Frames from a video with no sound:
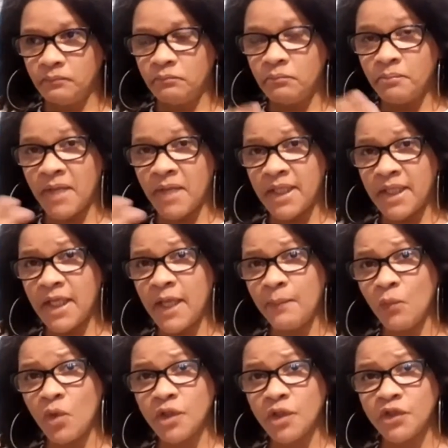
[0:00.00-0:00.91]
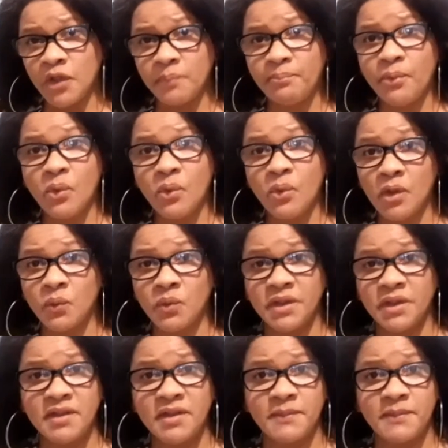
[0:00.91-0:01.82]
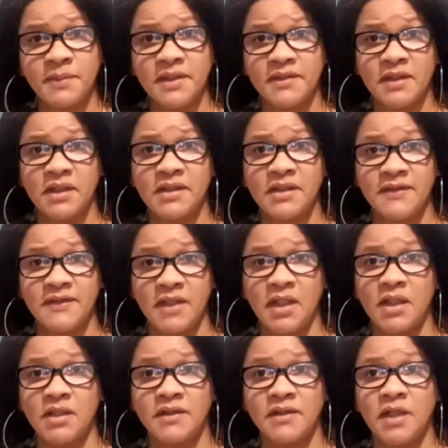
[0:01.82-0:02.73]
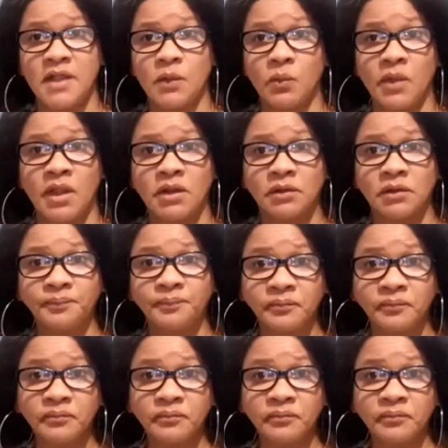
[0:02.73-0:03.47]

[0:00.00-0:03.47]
by him watching porn, what he's basically saying is that, well,